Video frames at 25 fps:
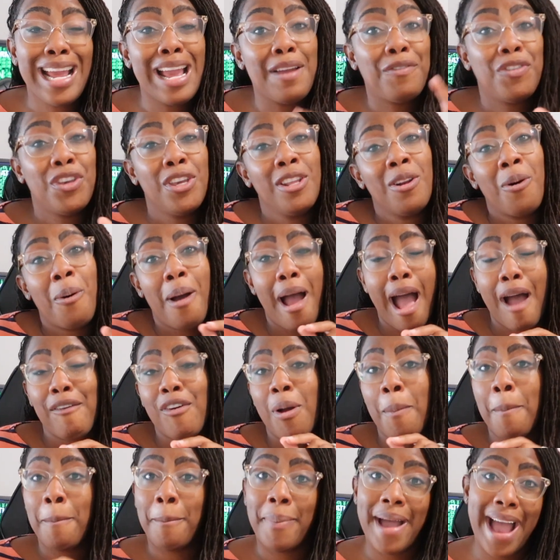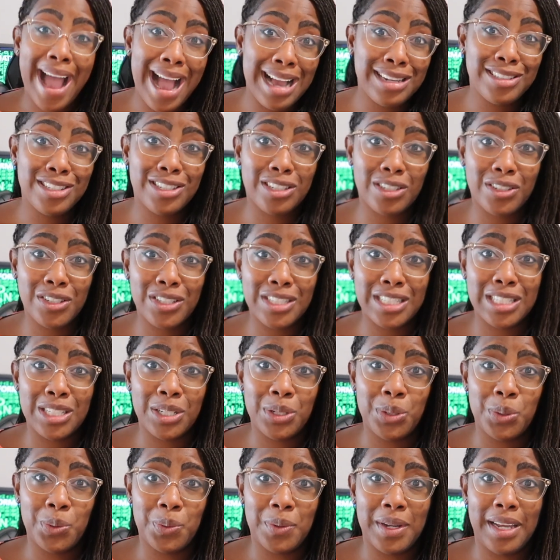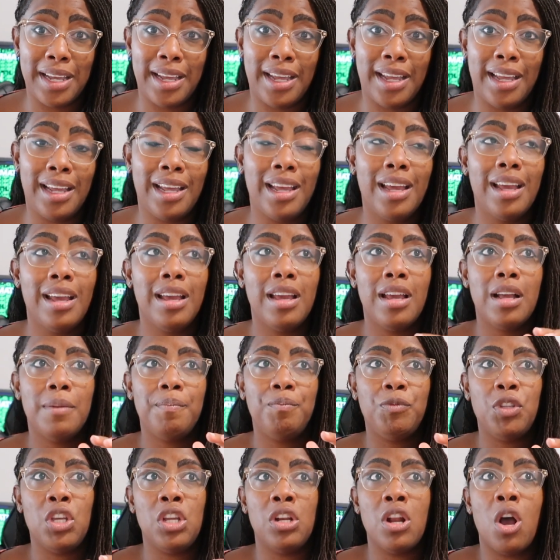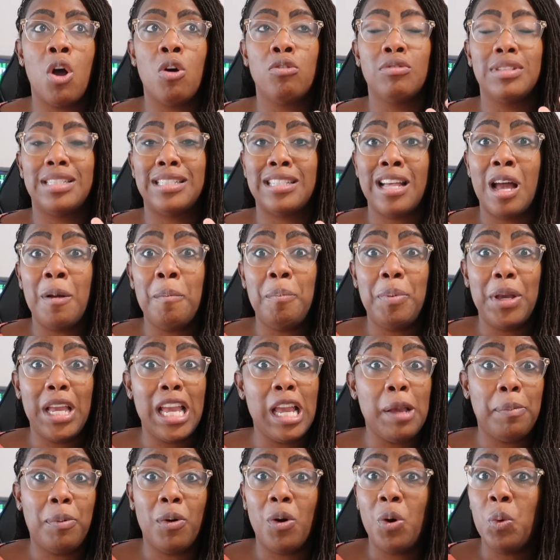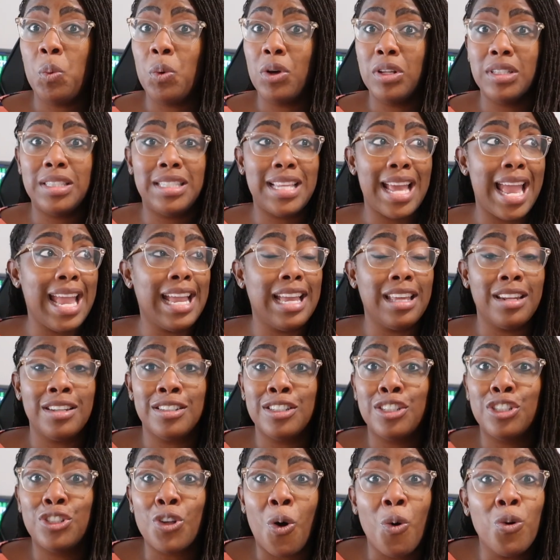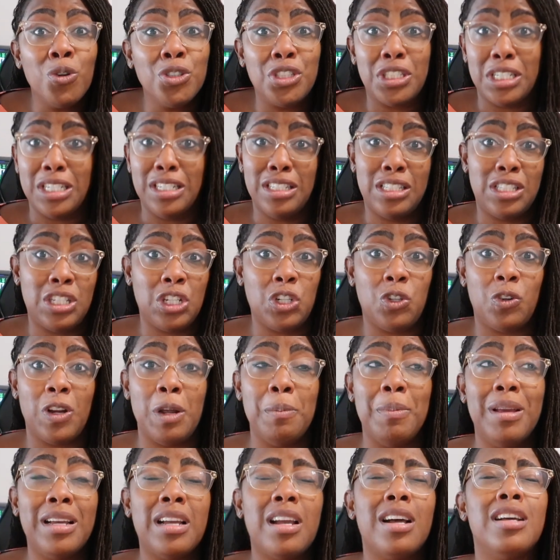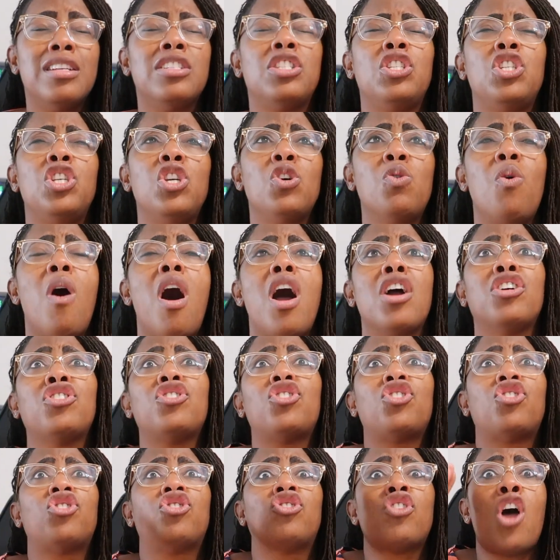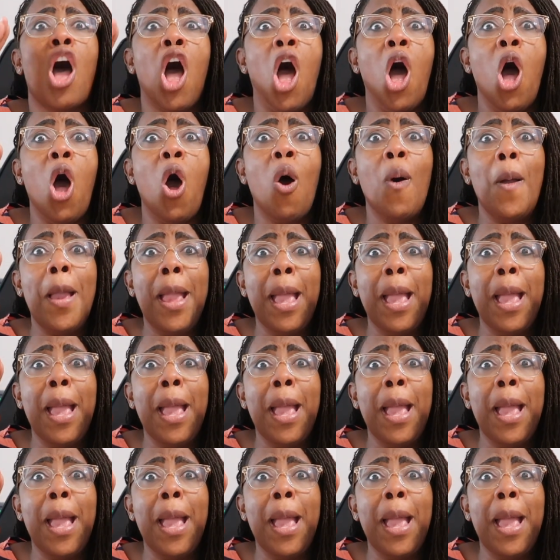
if you don't have a bachelor's degree, you know, some people will take an associate's degree because you are so